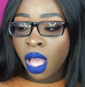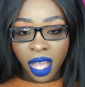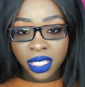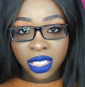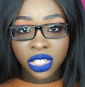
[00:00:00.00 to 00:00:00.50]

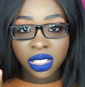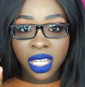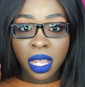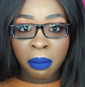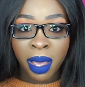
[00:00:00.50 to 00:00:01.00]
I suggest
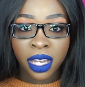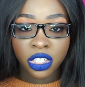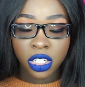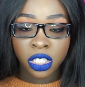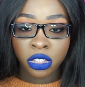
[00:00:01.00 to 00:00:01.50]
getting
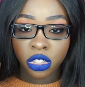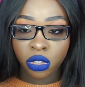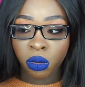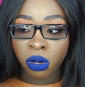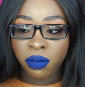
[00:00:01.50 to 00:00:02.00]
matched in
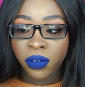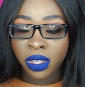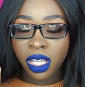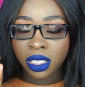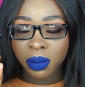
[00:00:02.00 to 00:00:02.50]
store for
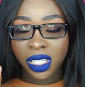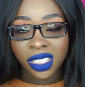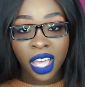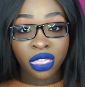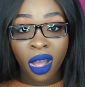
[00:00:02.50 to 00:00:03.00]
this because
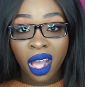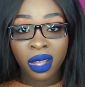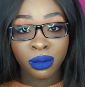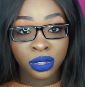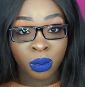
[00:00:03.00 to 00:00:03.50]
I thought
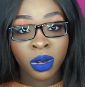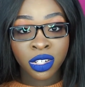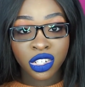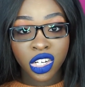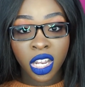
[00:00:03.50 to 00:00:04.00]
I was
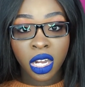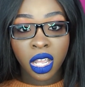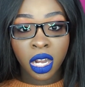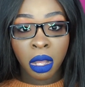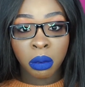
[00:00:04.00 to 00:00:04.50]
one shade
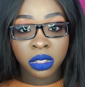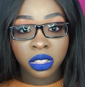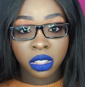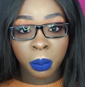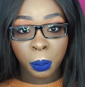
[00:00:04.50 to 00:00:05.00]
and I was
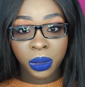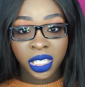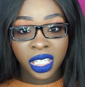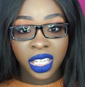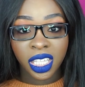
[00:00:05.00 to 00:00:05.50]

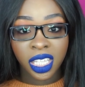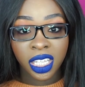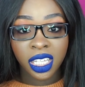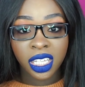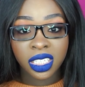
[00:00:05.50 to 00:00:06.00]
completely
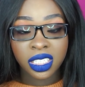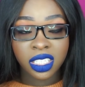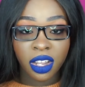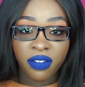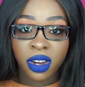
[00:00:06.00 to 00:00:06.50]

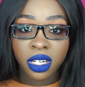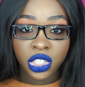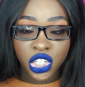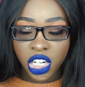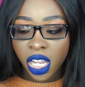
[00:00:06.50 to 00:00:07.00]

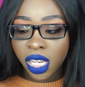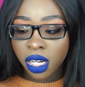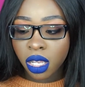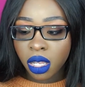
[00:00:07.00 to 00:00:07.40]
different shade.